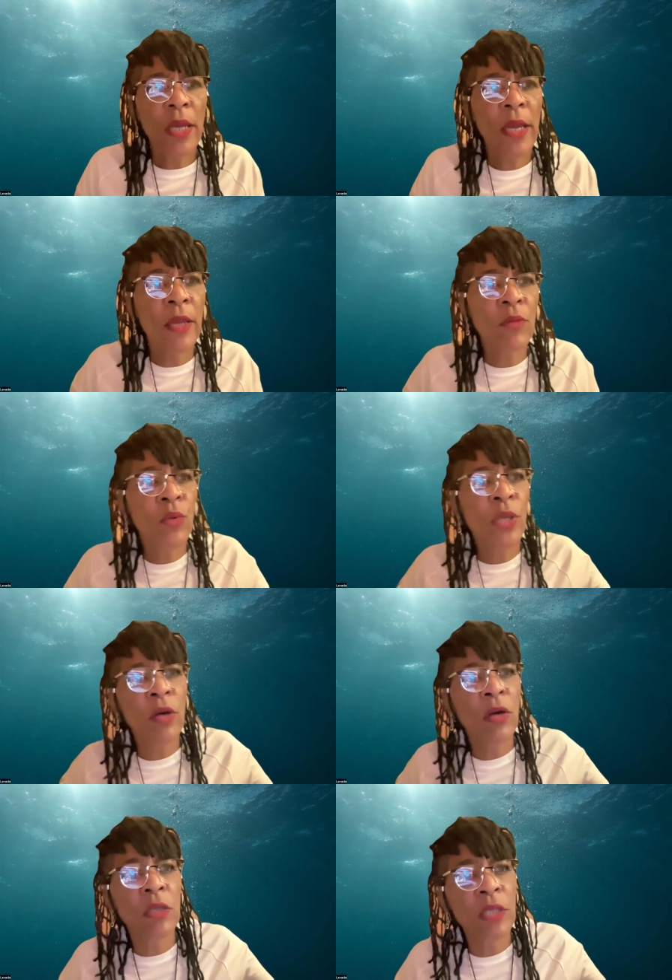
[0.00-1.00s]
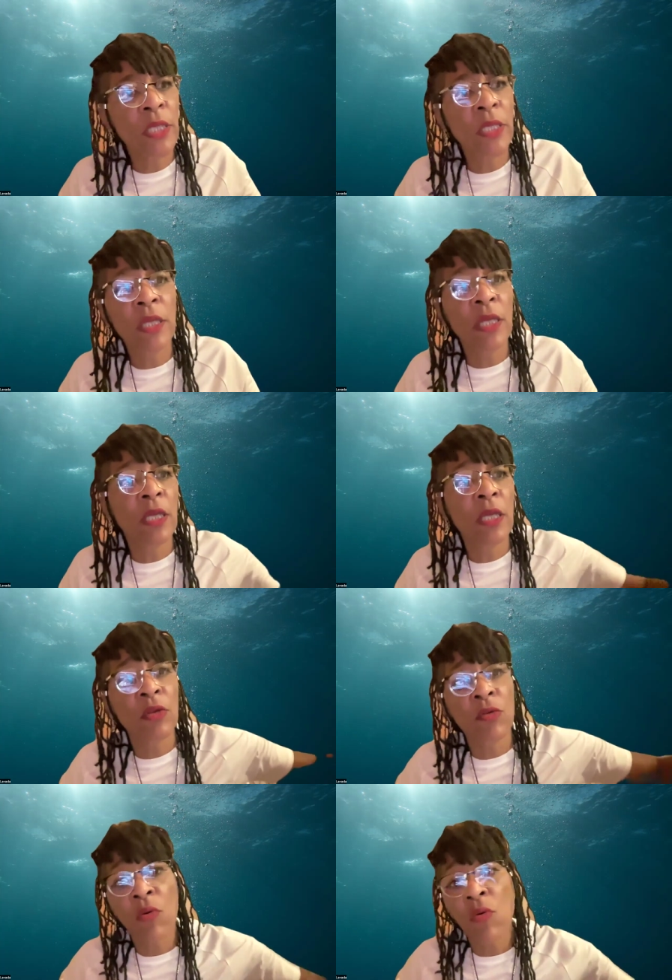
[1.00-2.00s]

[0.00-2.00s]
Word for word: And we are leaning and